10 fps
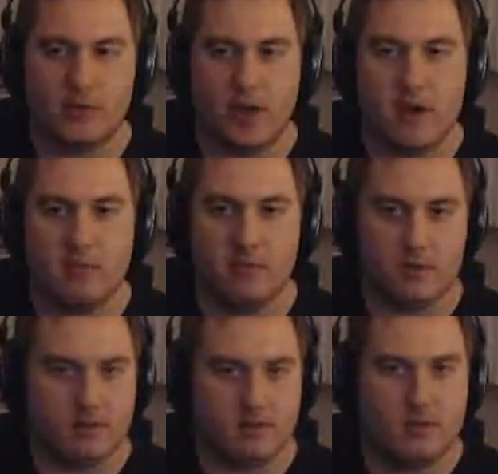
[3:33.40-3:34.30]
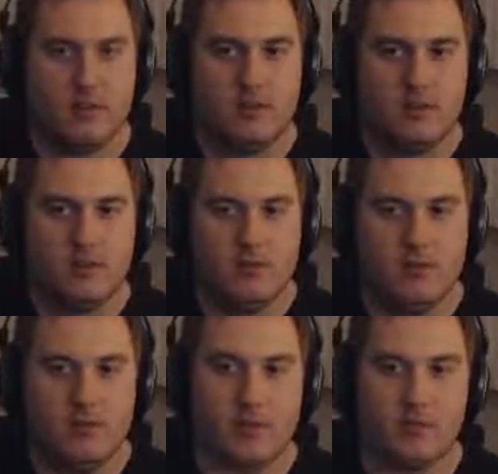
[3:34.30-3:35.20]
often, but
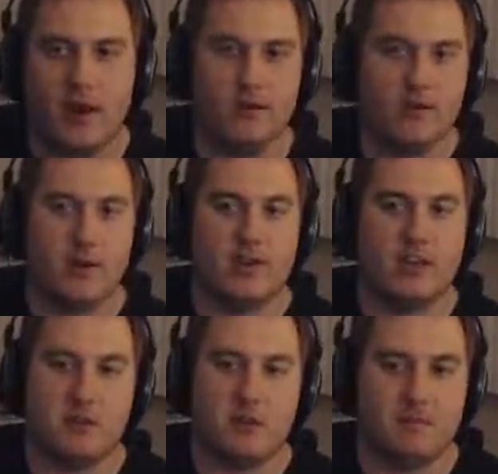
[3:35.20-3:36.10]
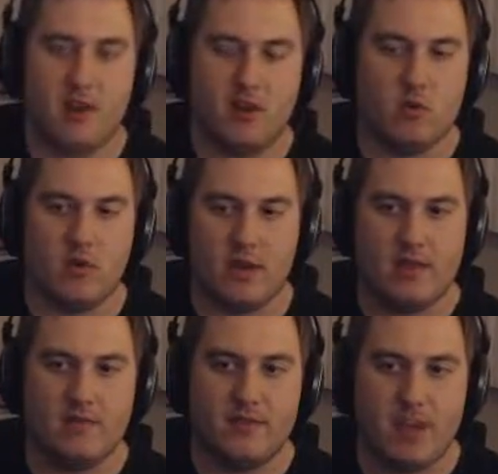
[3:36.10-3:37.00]
it's a rando, right? They could be anywhere
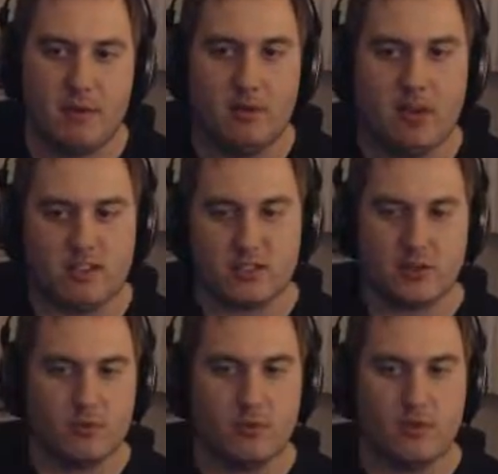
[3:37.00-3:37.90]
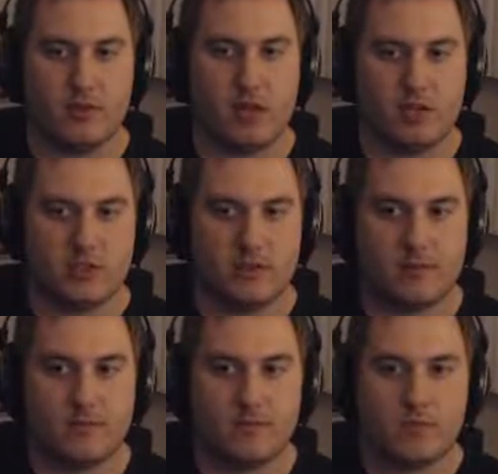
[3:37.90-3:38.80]
that the game allows it to, with the logic.
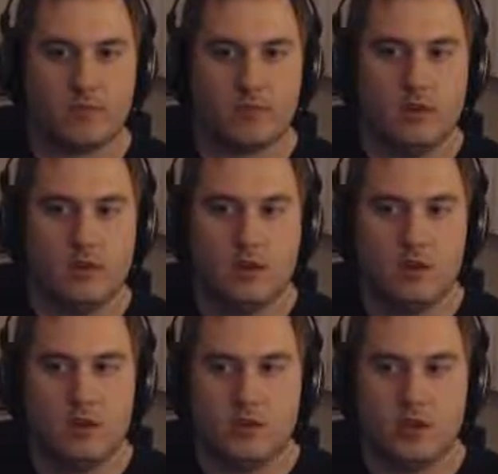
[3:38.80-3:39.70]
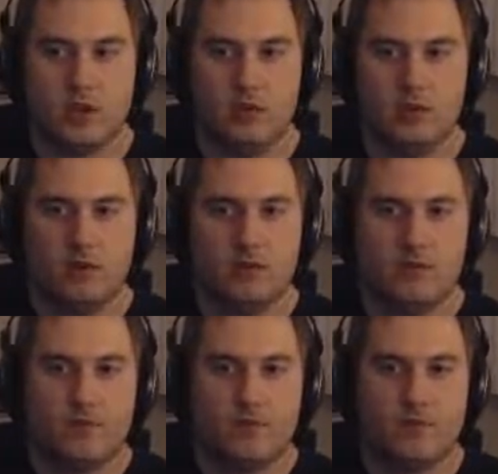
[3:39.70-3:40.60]
So,
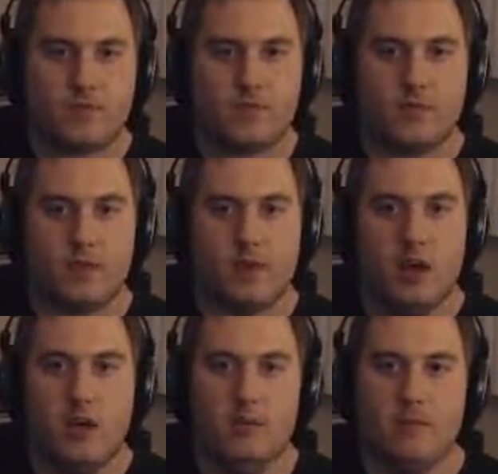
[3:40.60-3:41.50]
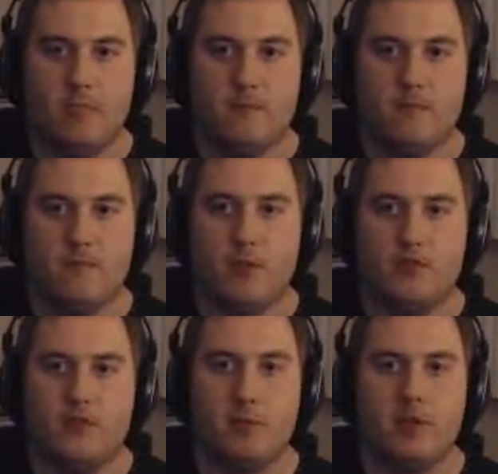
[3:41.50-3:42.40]
for
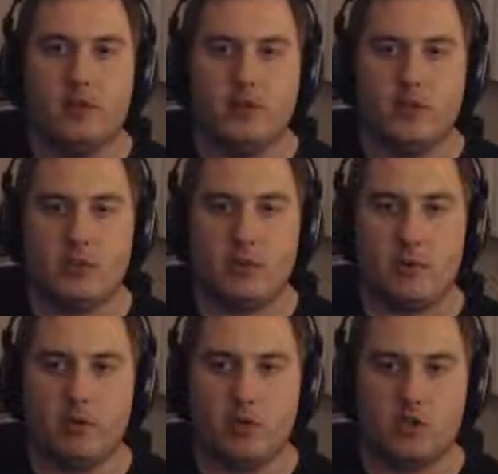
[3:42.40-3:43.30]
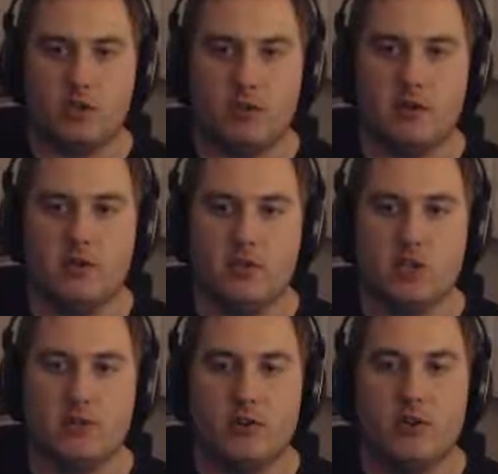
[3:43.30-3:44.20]
those of you that play glitches, you would probably just immediately
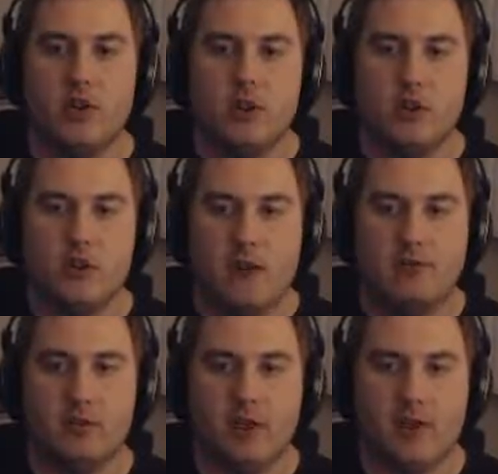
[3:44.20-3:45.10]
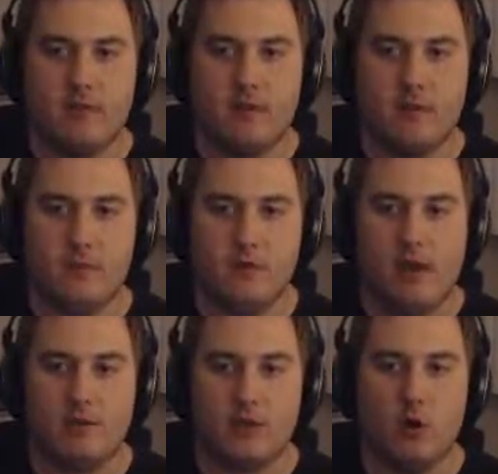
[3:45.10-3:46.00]
jump in here. You don't have to you don't
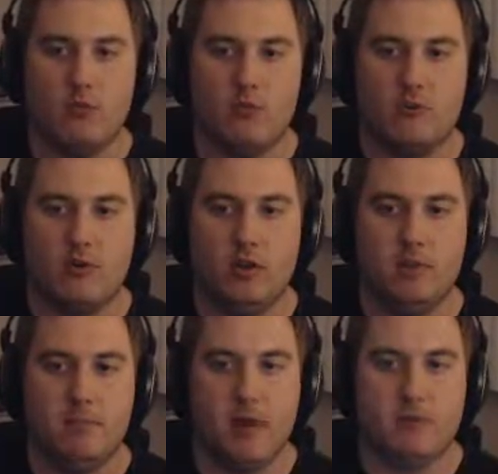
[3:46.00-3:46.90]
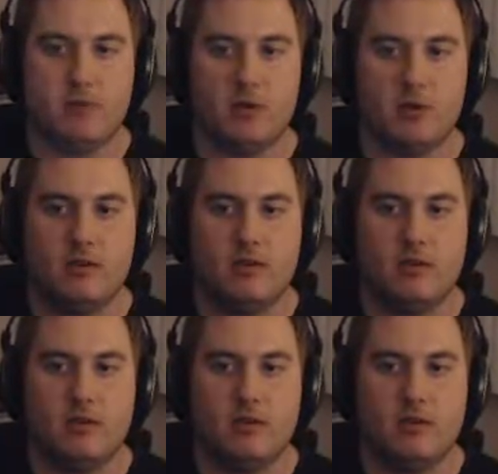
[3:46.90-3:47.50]
have to go into morph ball and bomb jump in.